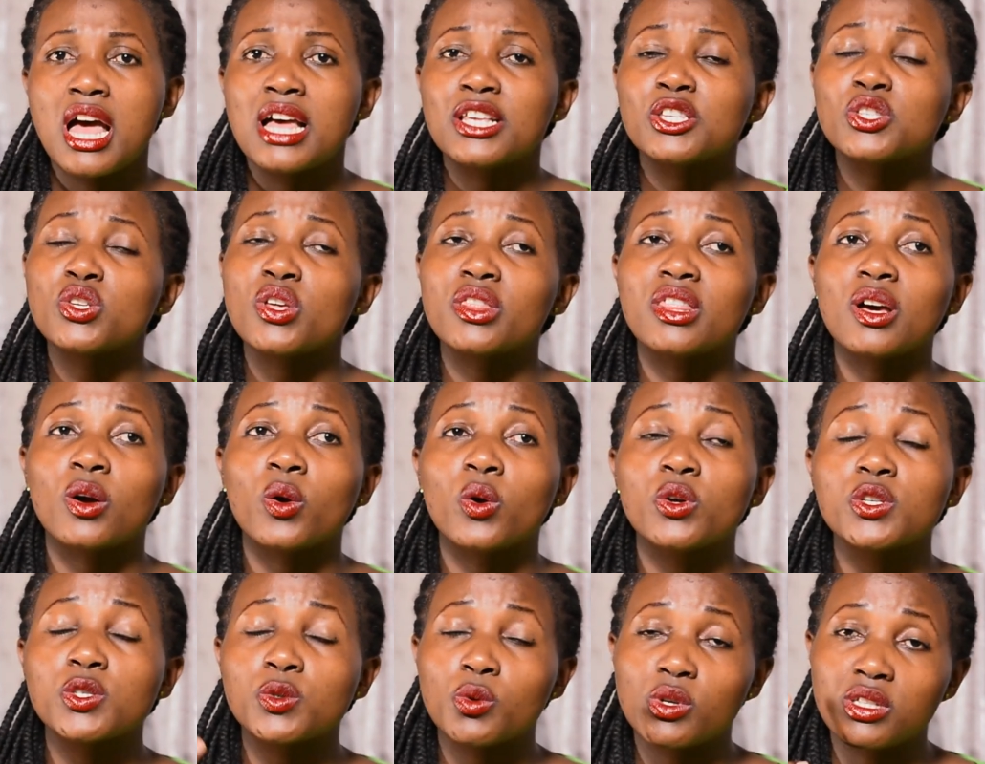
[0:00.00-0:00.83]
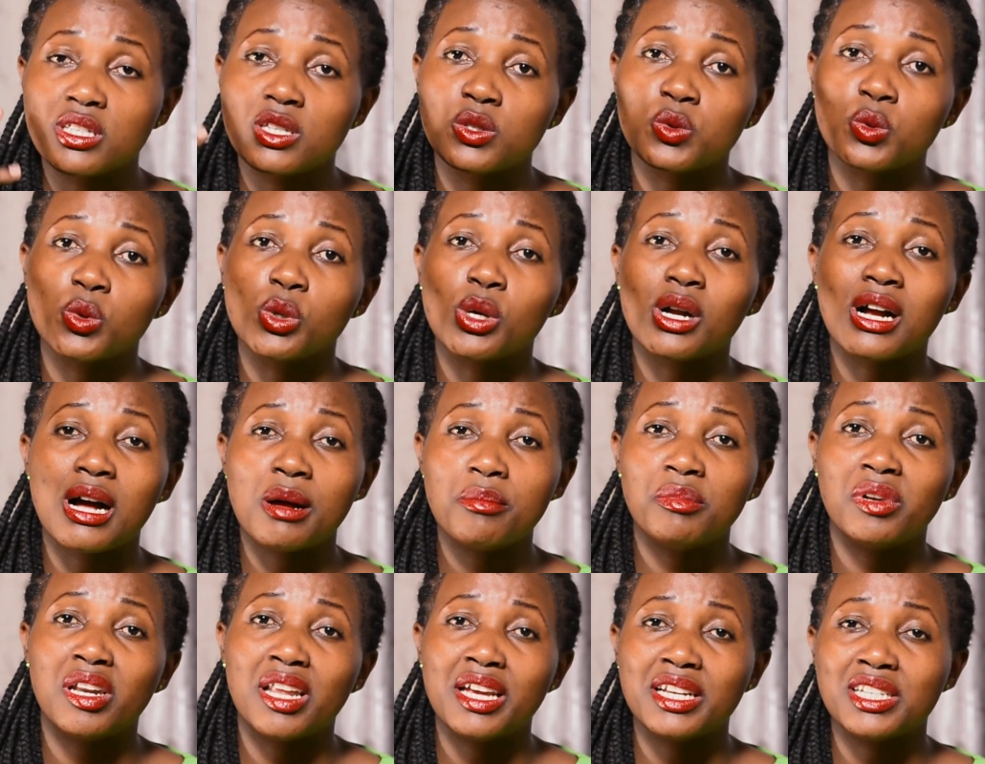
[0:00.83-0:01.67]
So the consequences will
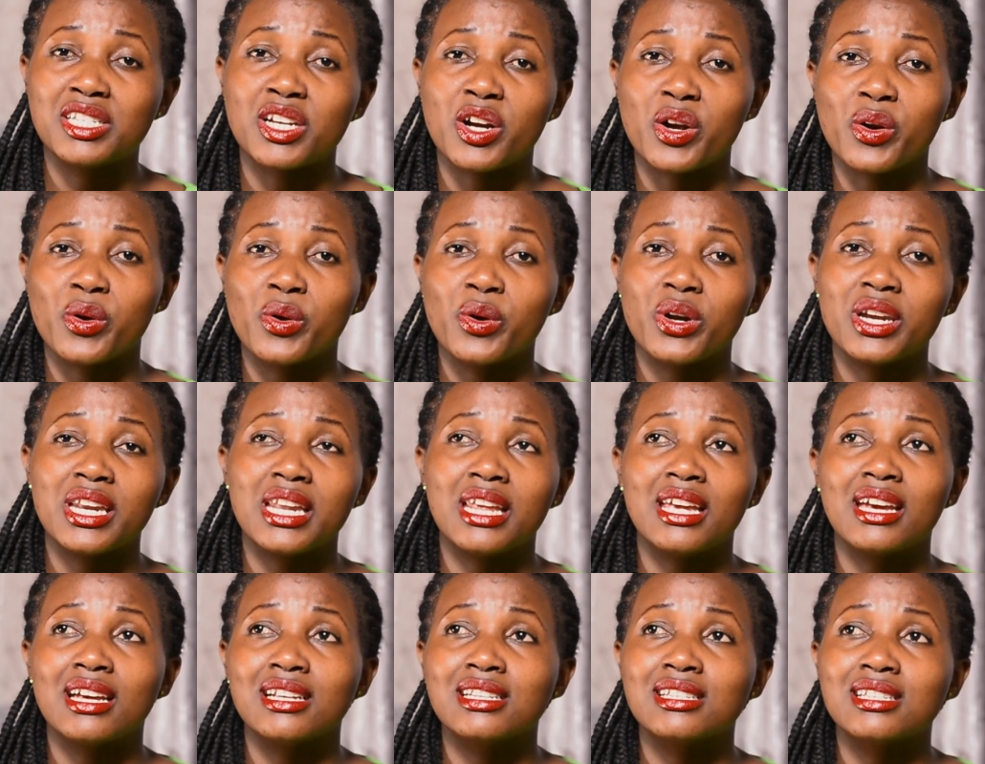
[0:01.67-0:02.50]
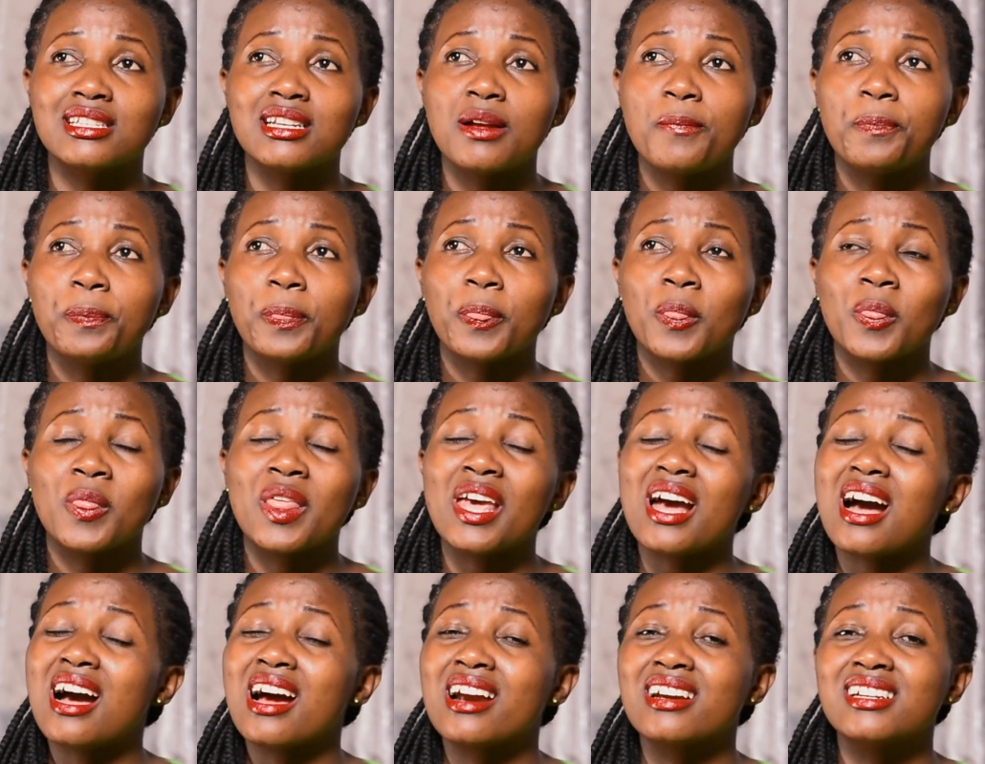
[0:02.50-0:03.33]
come later on, yet
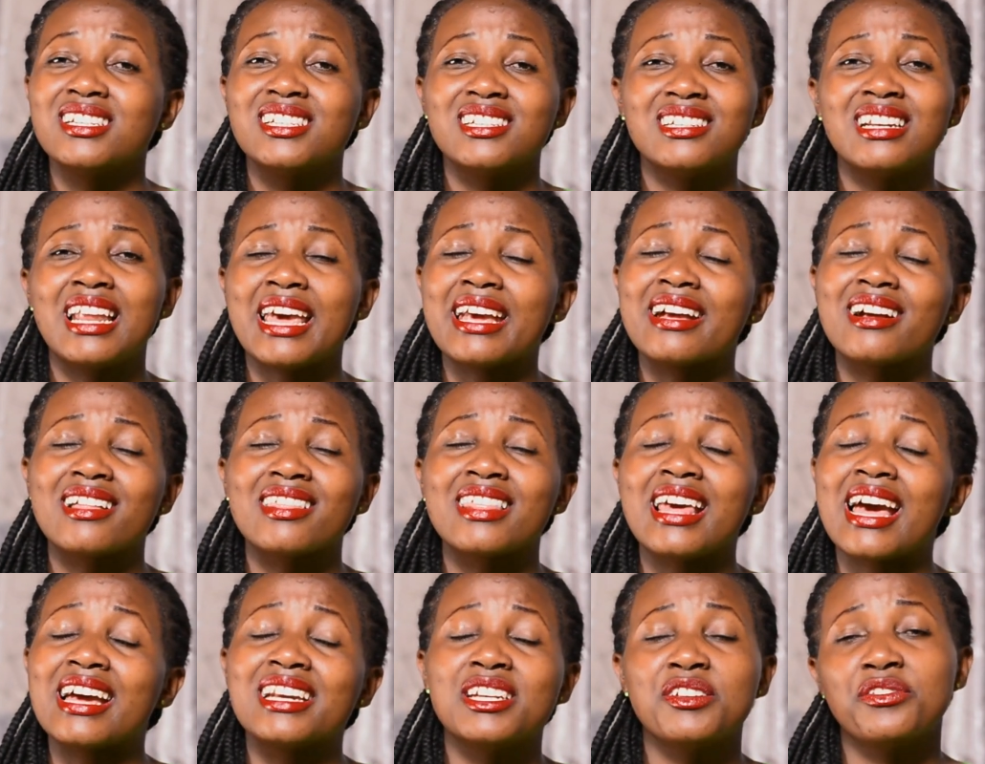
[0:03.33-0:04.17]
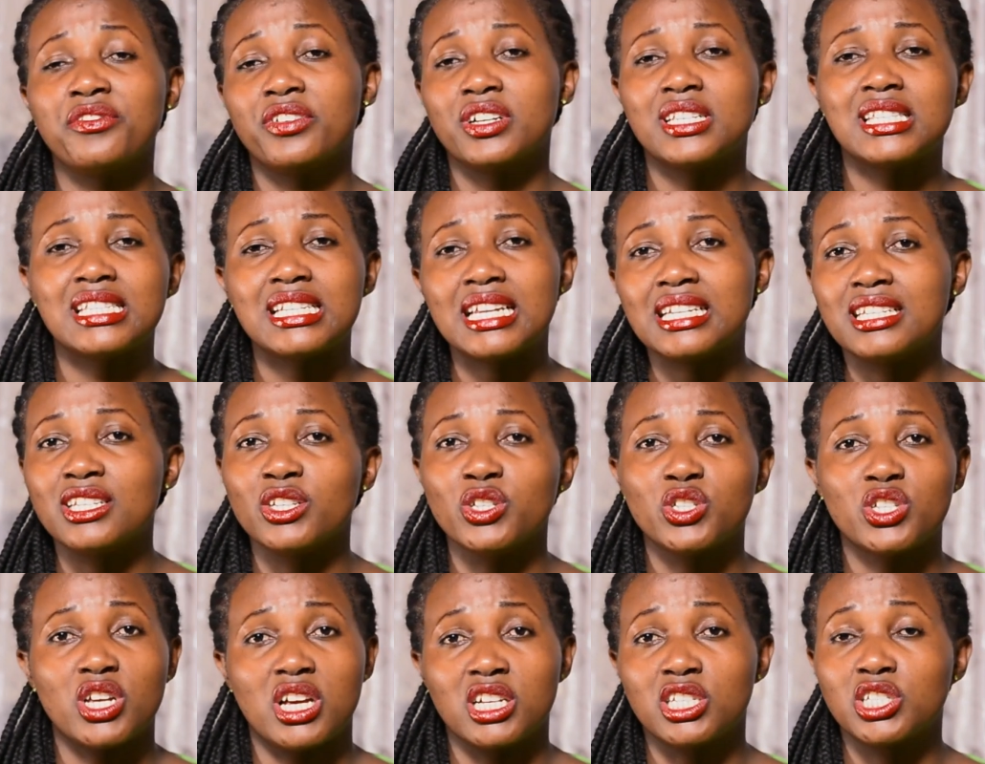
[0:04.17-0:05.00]
they are
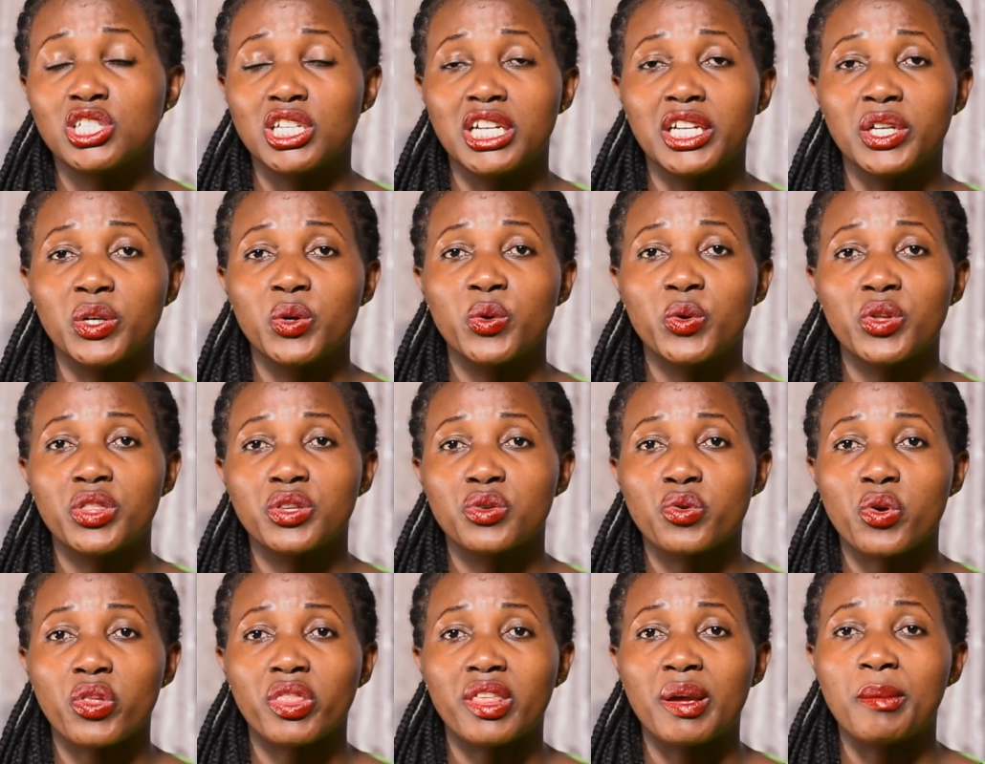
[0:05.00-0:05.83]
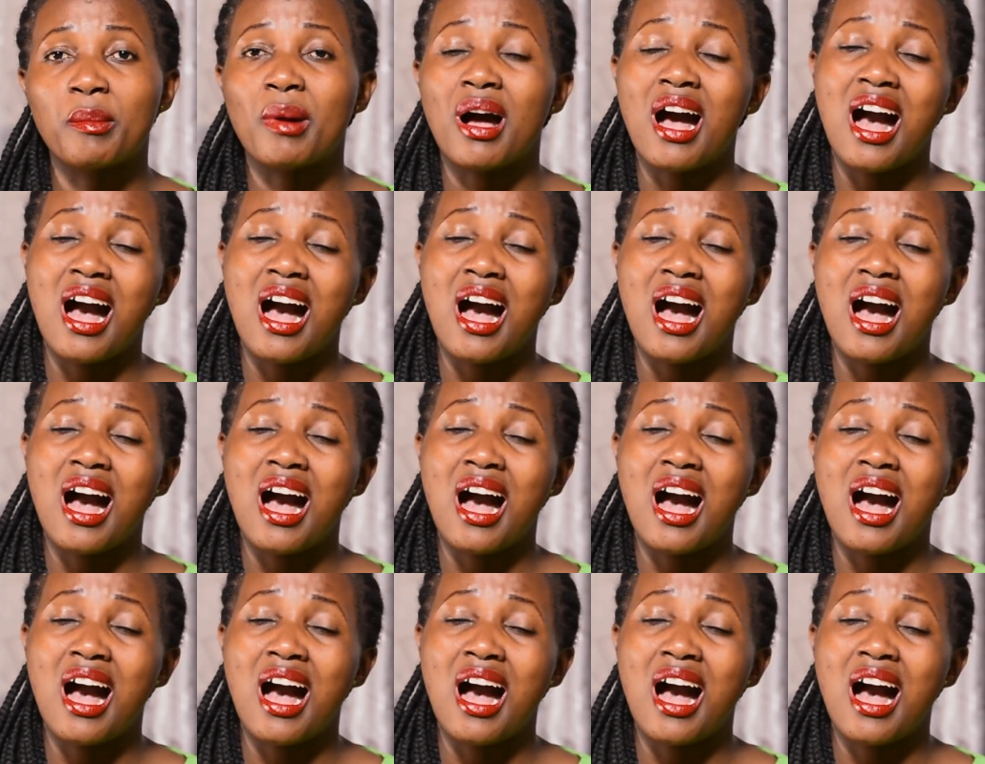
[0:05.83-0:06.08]
devastating to actually go through them